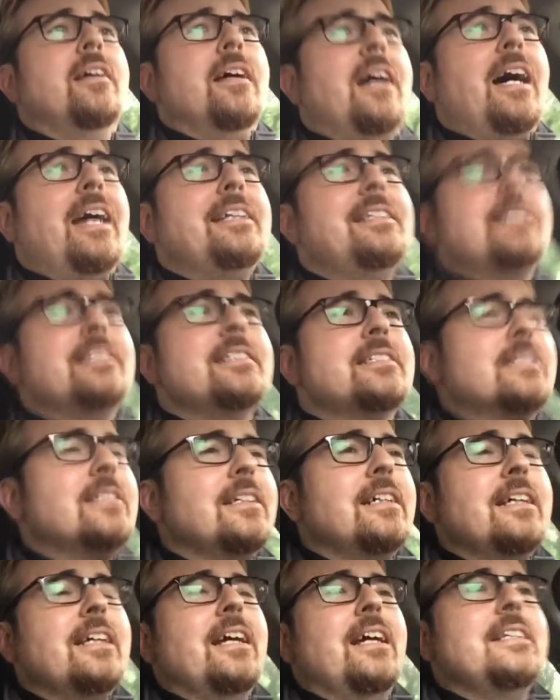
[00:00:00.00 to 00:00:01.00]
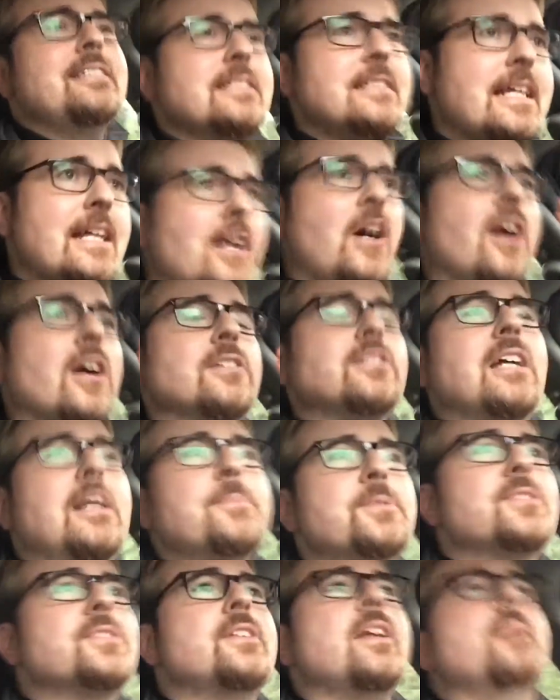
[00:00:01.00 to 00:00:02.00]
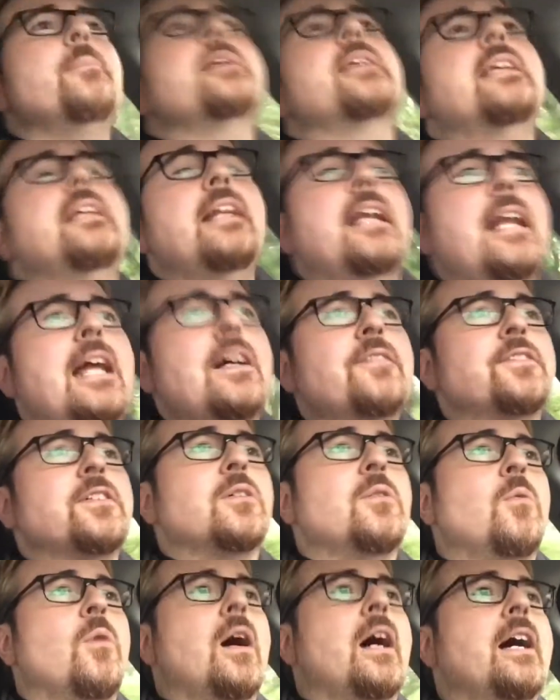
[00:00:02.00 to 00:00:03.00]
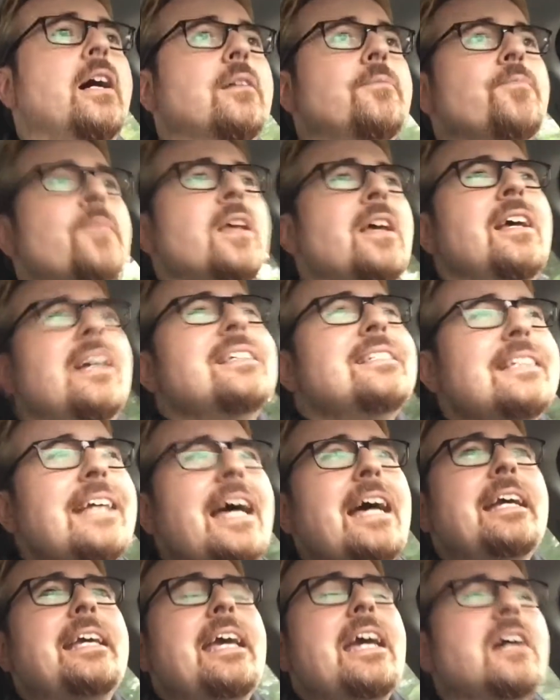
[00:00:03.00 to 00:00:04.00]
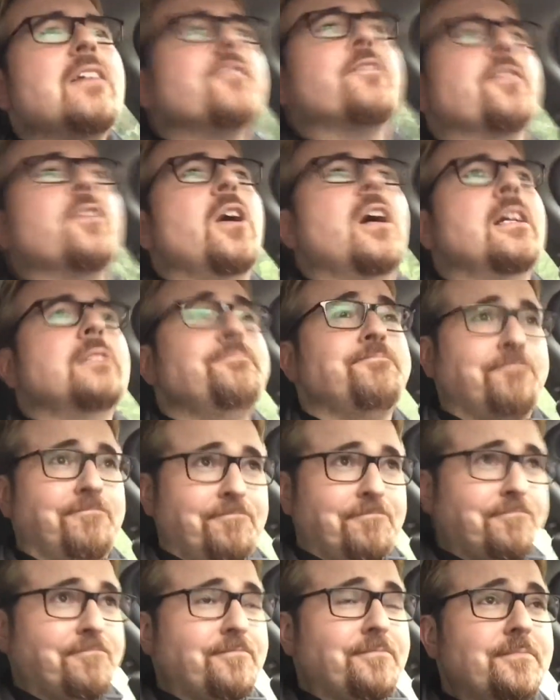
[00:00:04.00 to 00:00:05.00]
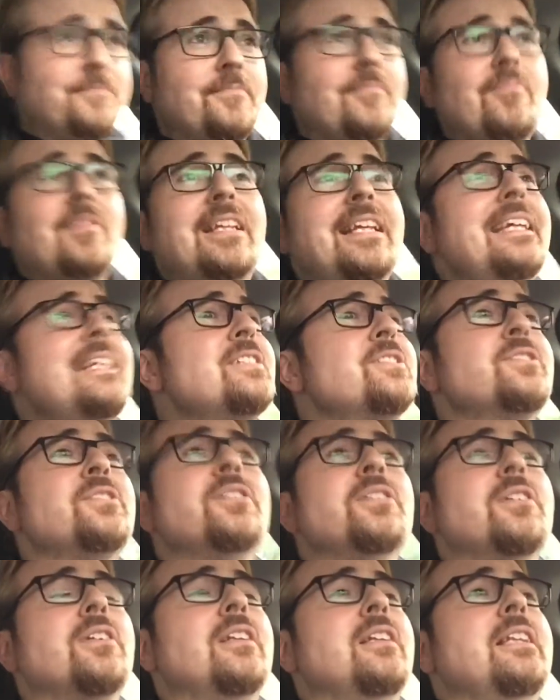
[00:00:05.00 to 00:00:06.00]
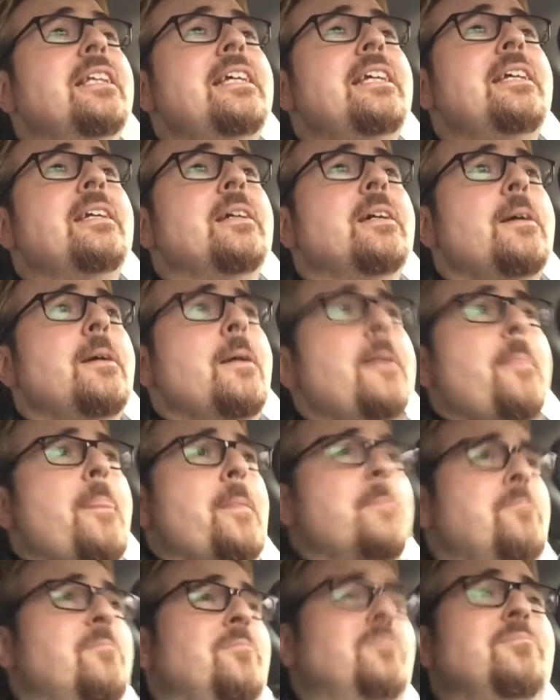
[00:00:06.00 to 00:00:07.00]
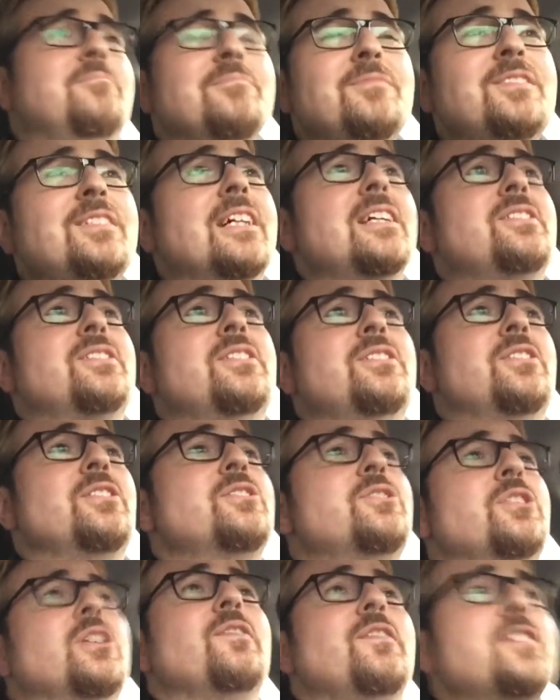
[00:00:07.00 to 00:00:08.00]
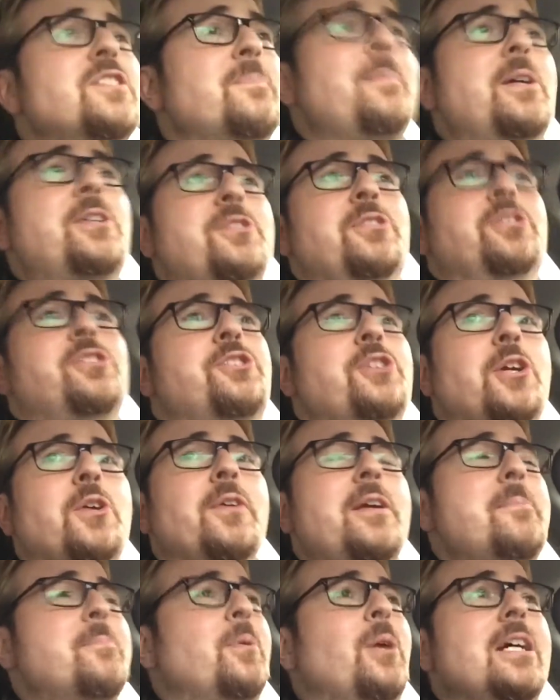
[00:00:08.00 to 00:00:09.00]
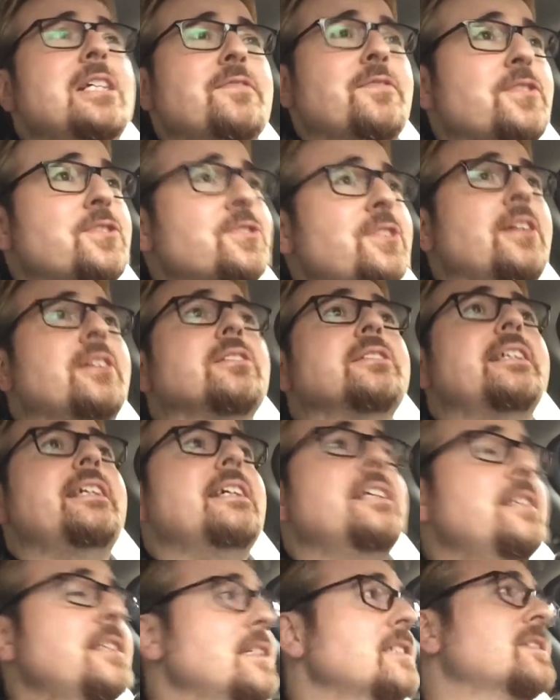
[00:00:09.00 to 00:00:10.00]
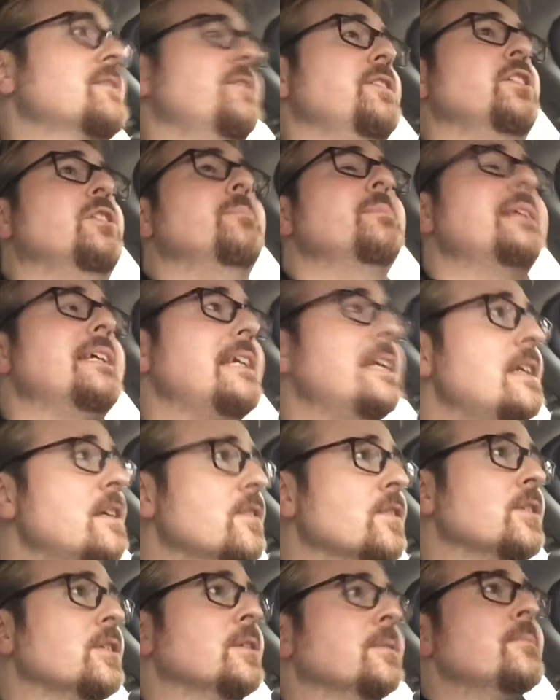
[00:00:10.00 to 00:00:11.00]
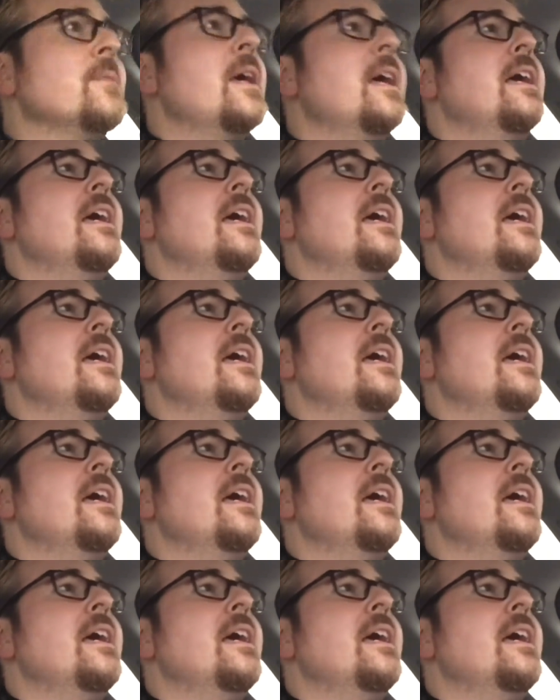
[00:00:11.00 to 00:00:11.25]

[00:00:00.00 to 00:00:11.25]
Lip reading: I just had a hard time stomaching it after a while. Zac Efron, he certainly doesn't deserve a special jury prize for subtlety in this film either.